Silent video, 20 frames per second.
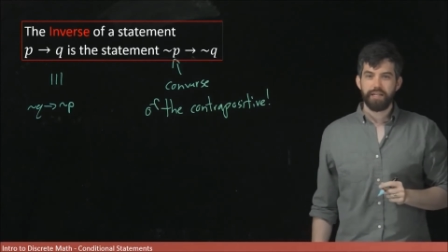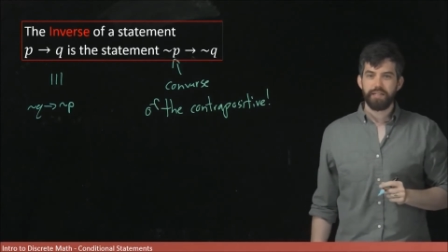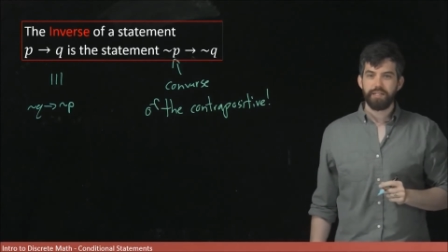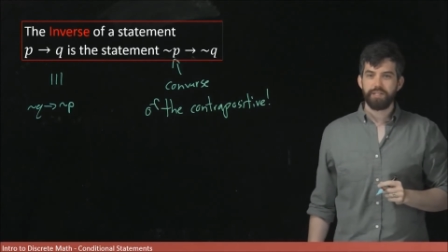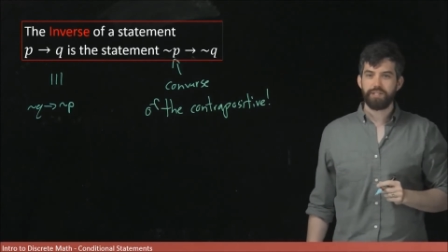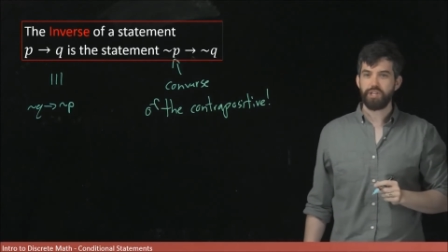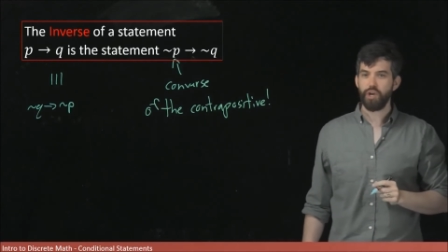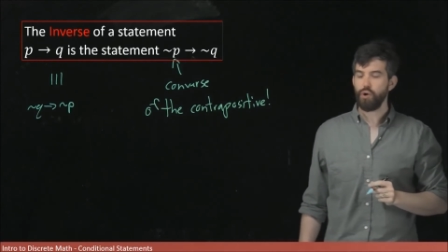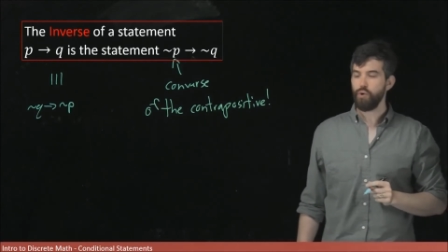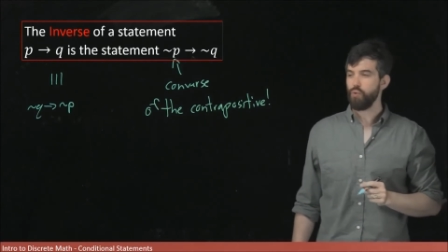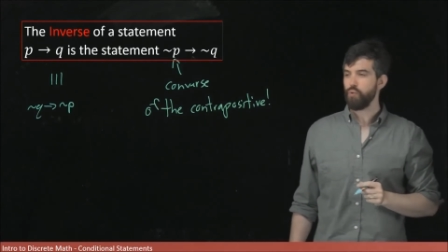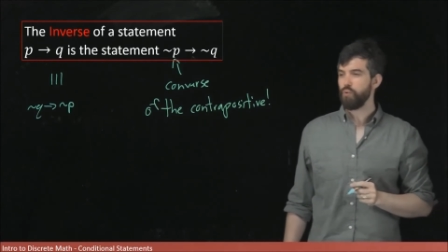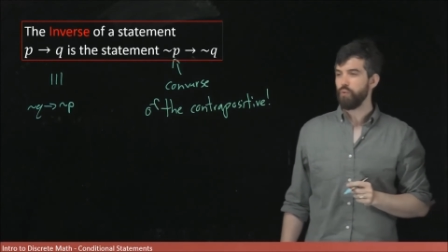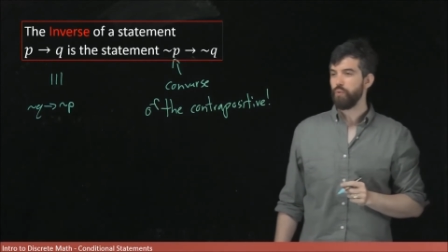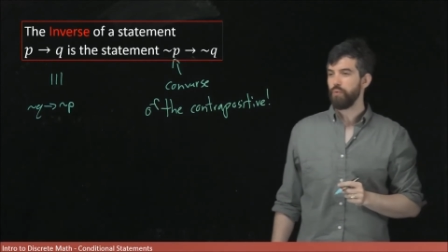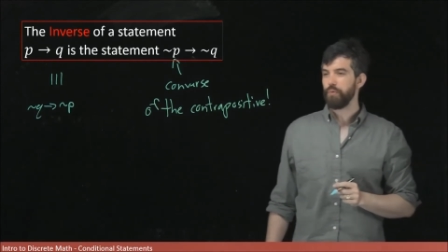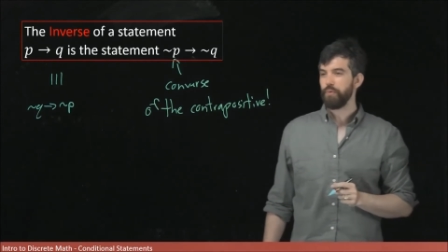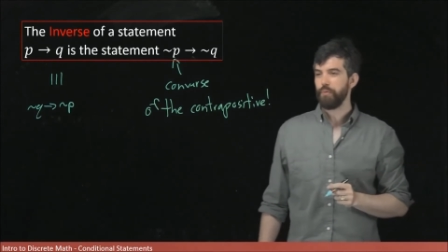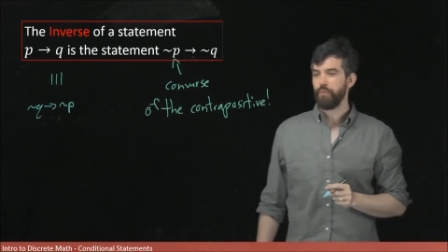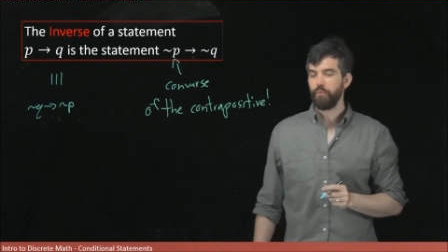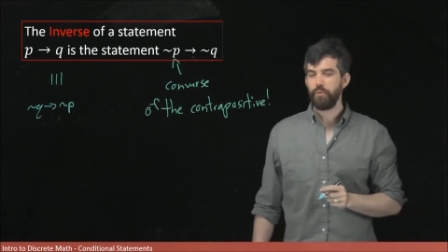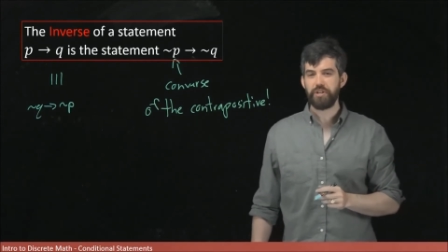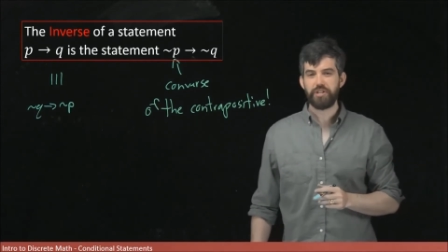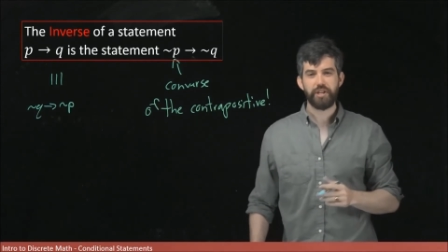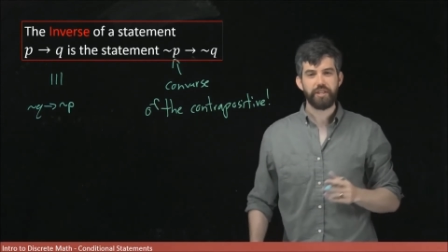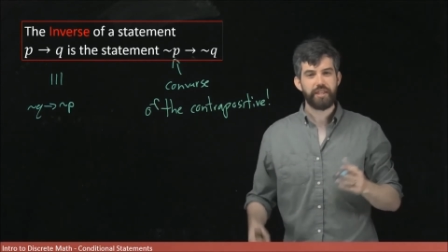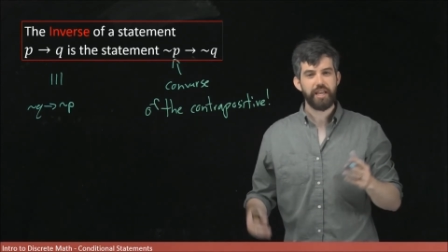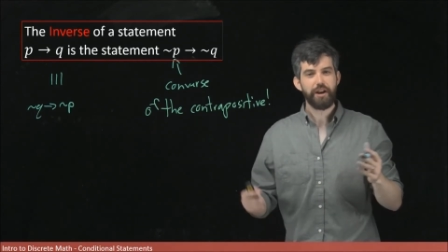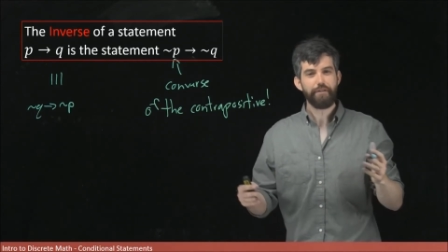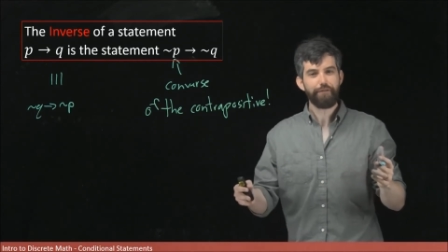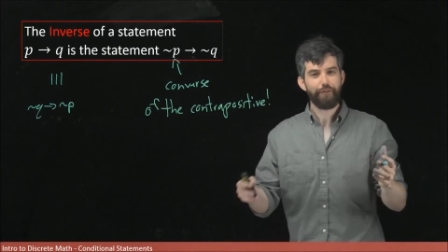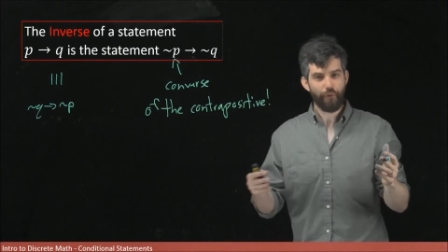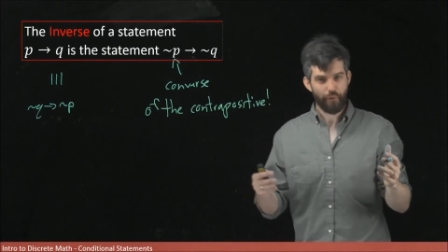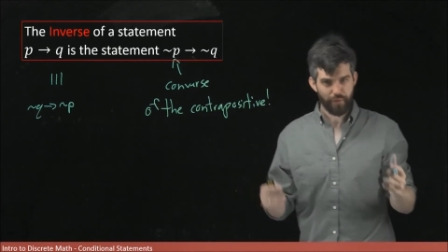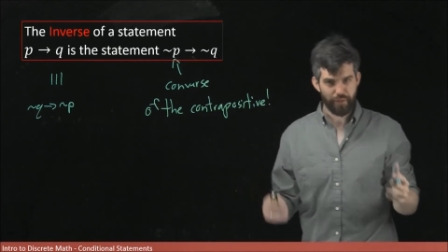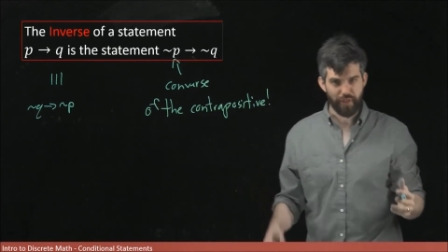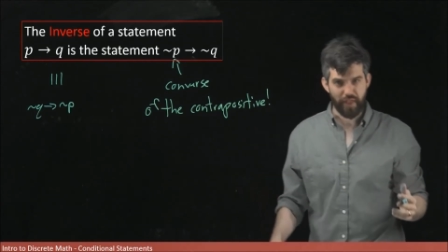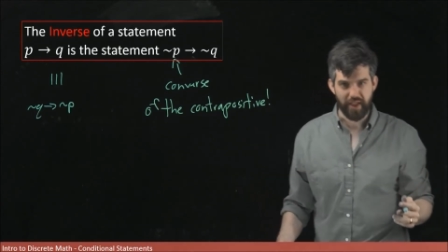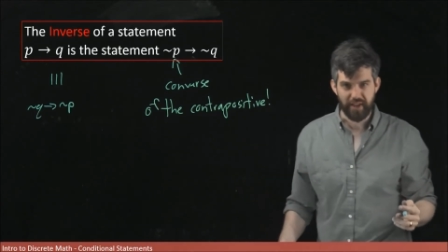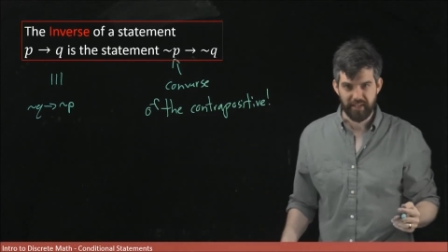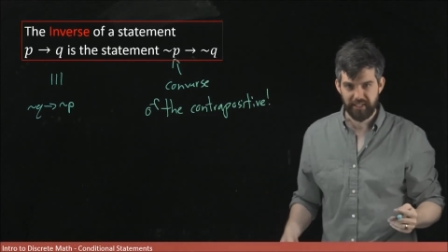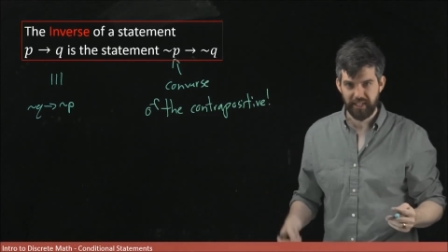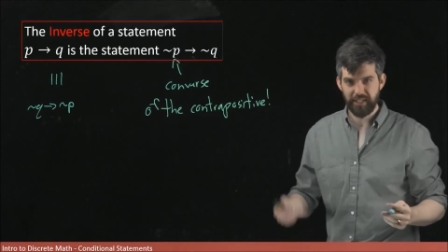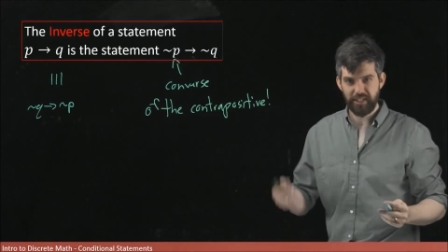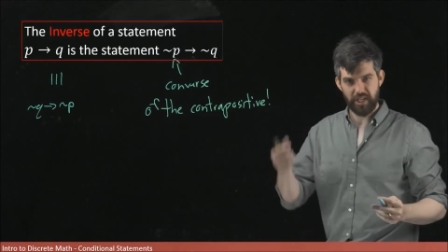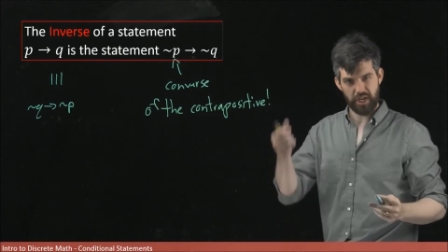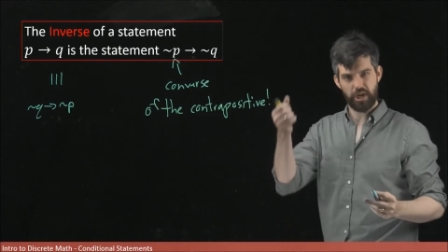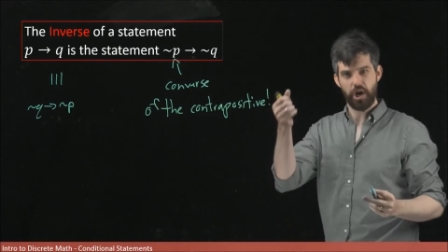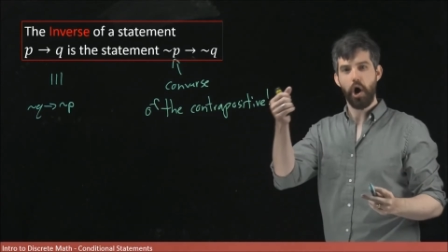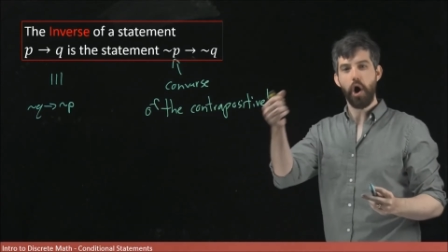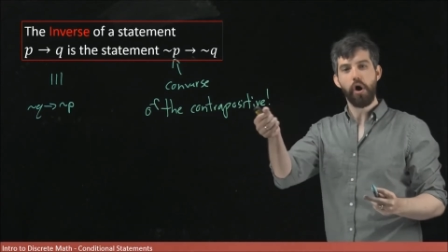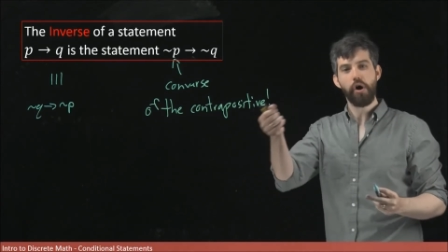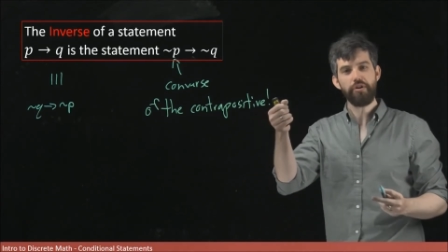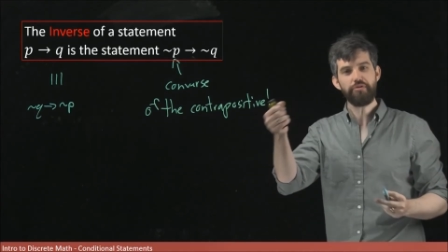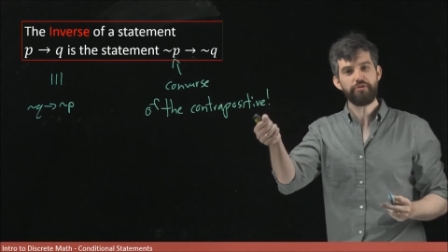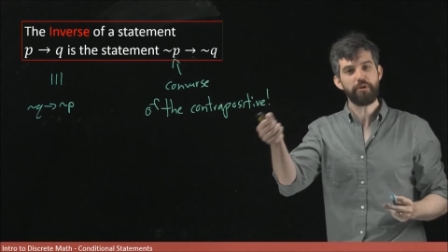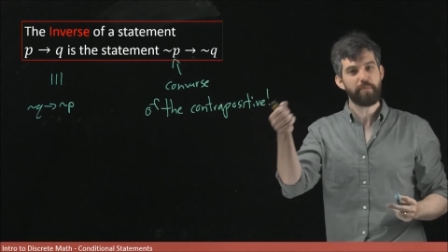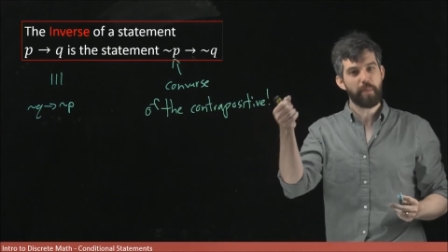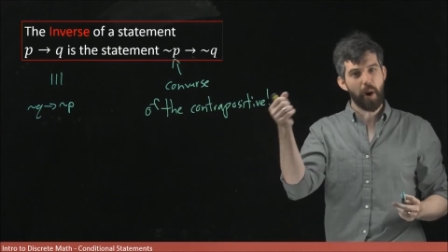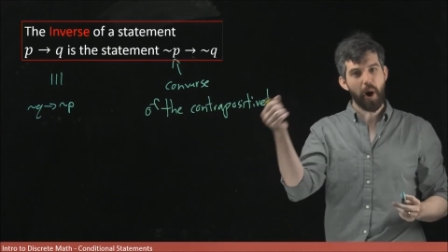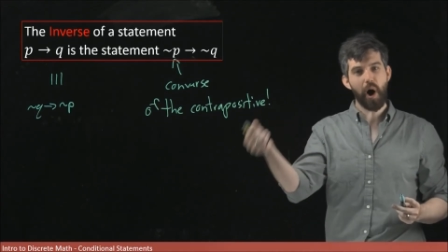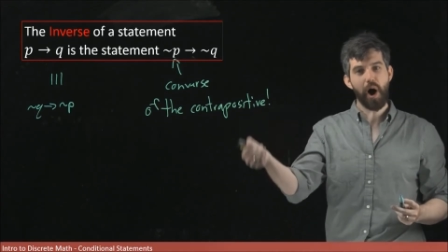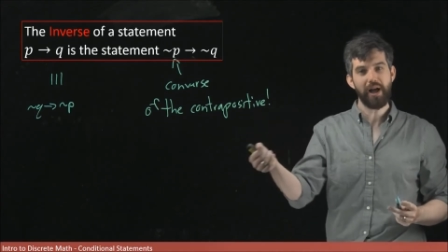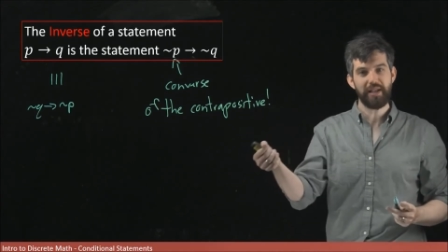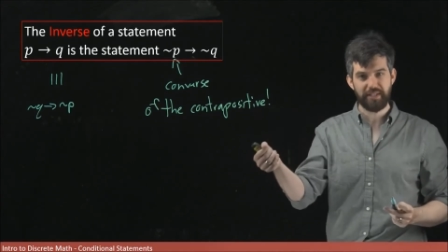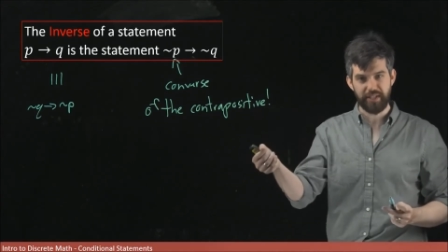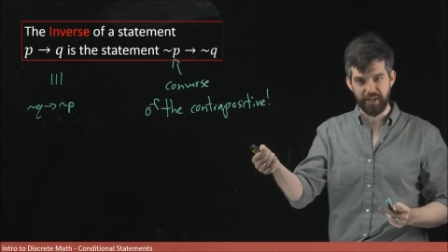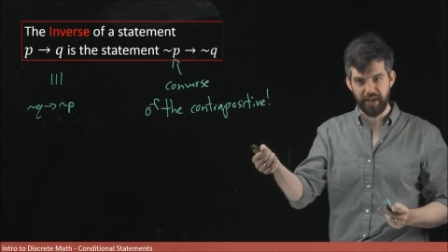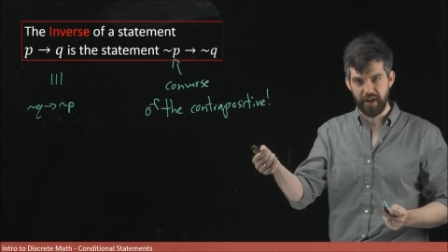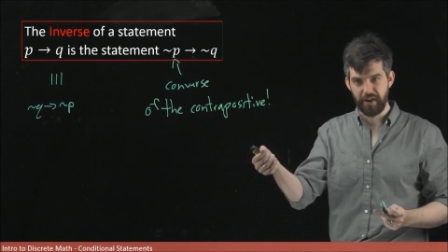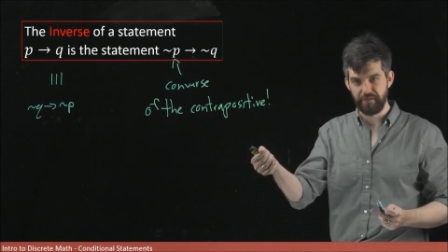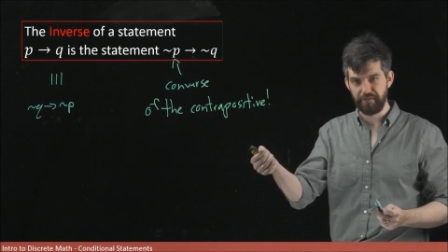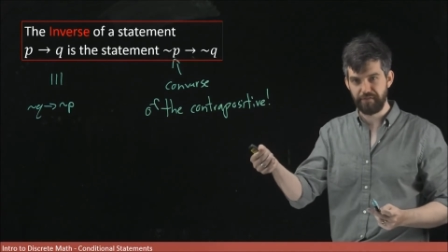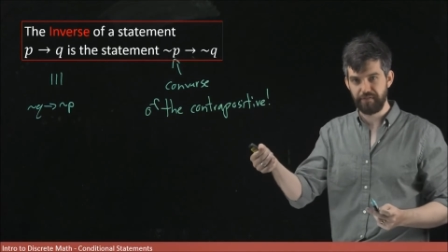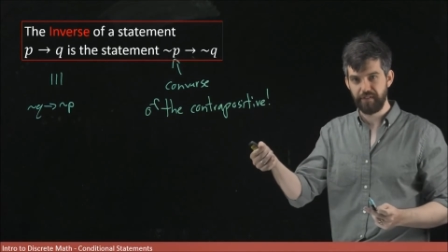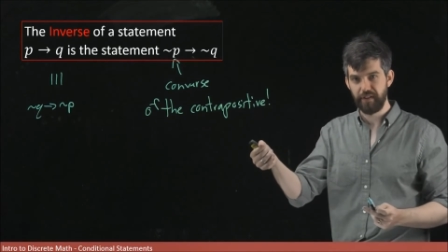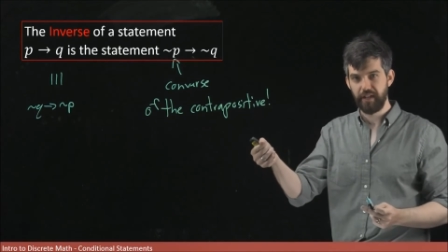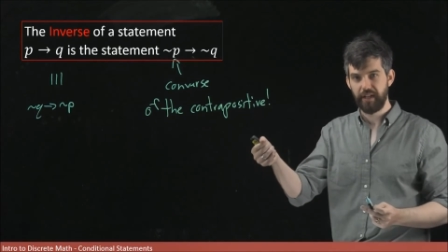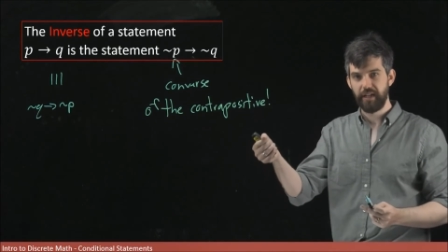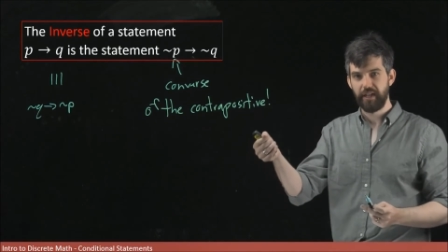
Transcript: So, which is therefore thing, since the contrapositive